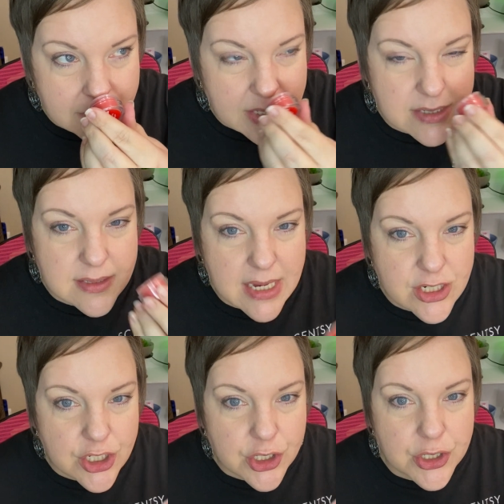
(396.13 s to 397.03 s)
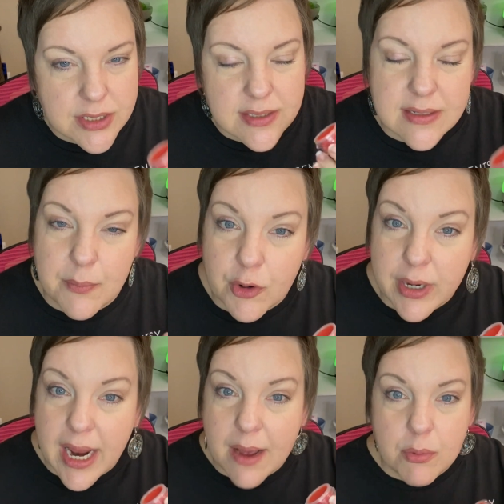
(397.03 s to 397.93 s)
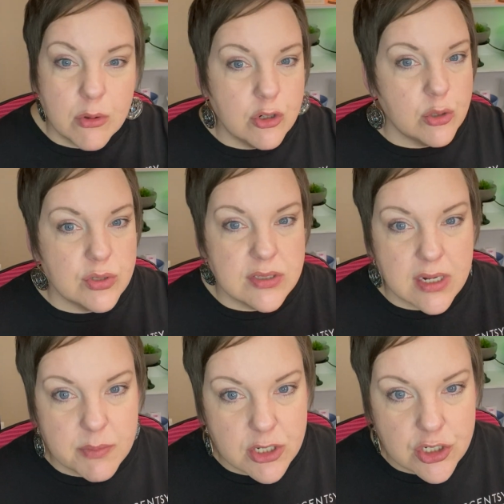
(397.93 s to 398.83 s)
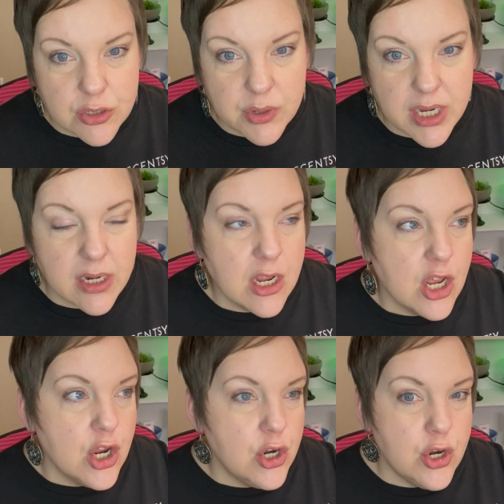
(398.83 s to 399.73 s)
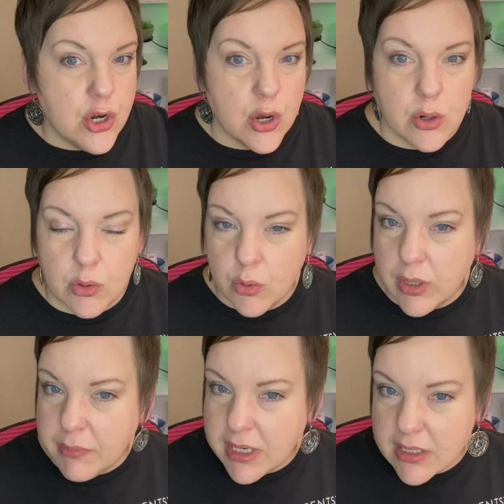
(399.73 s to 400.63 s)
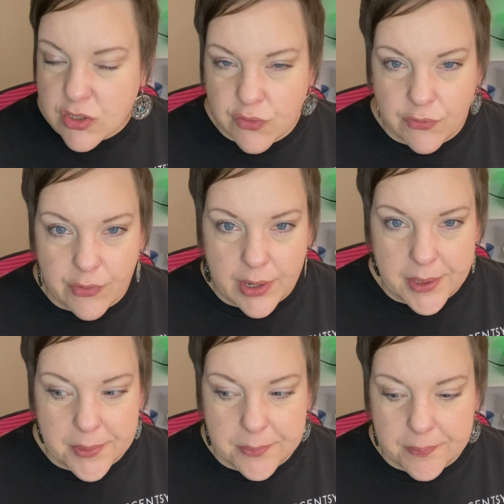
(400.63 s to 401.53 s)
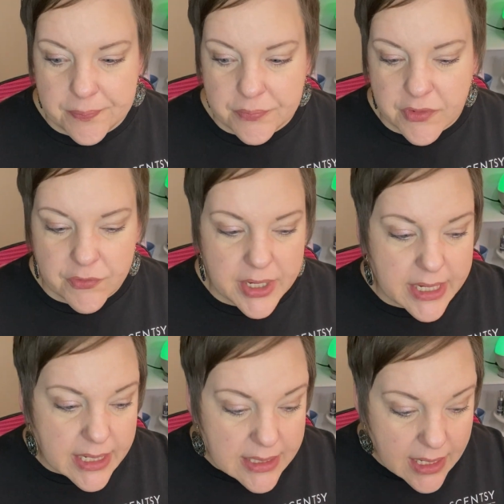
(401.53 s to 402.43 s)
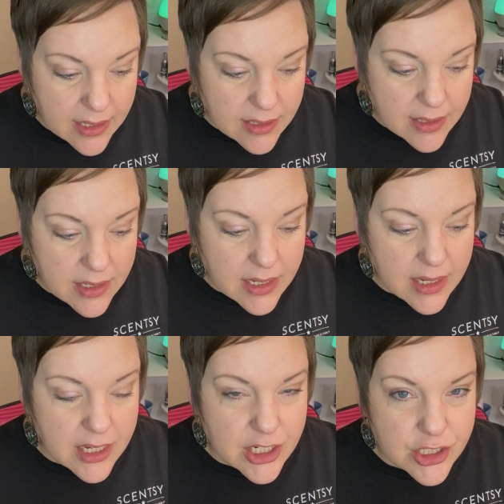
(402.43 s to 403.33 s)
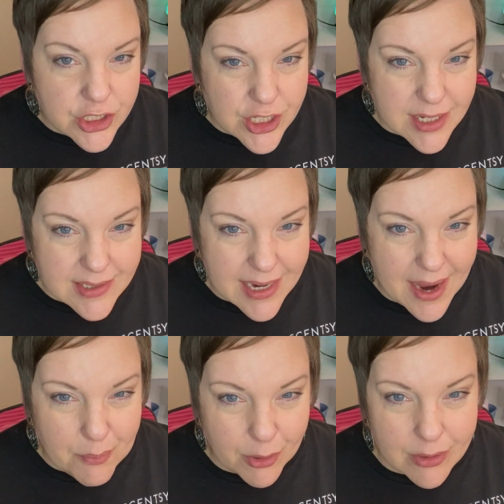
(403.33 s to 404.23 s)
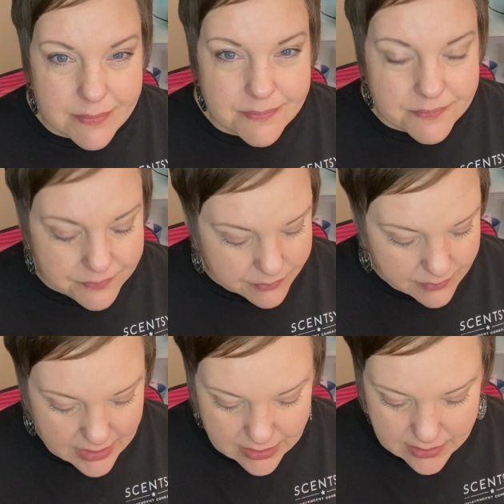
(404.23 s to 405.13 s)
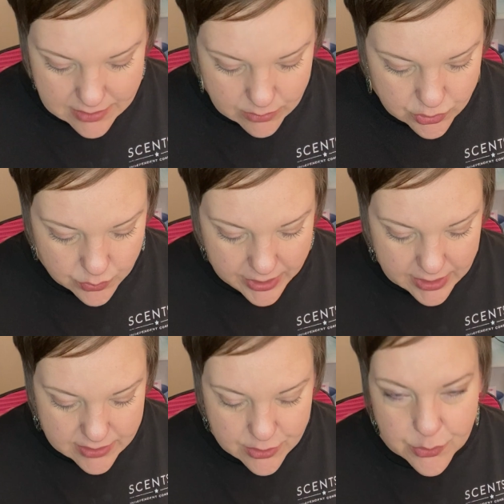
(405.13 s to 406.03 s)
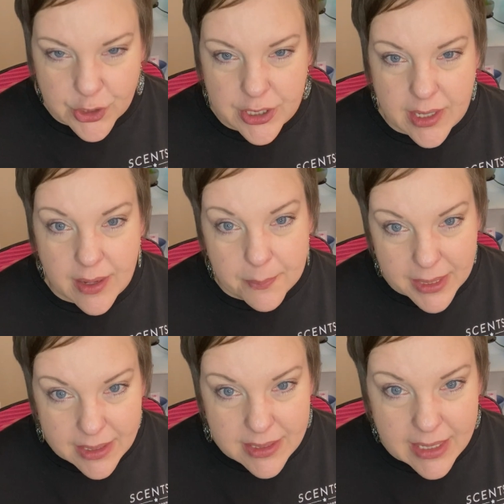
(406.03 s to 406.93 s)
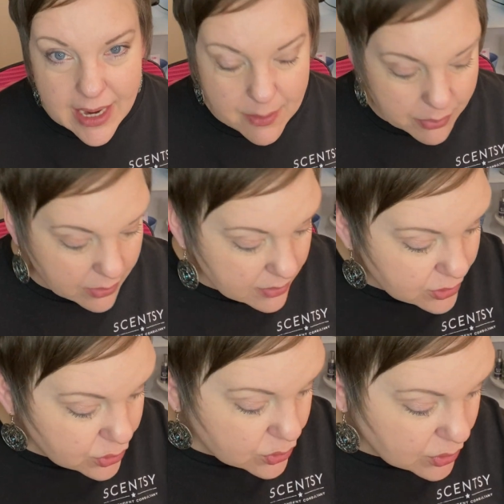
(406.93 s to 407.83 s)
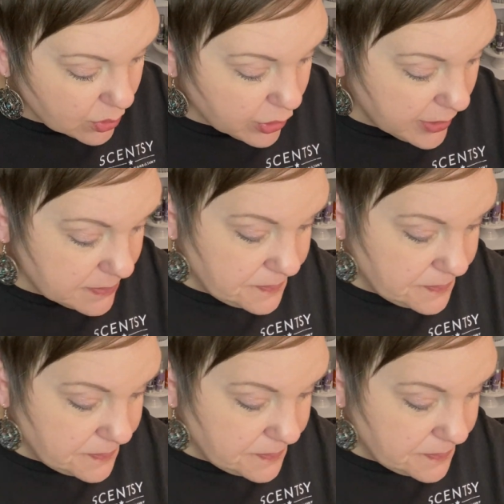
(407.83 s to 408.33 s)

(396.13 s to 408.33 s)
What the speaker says: Such a good summery apple, no cinnamon to it, no creaminess from vanilla, just apple. So sweet and so good. Appealing Apple, so good.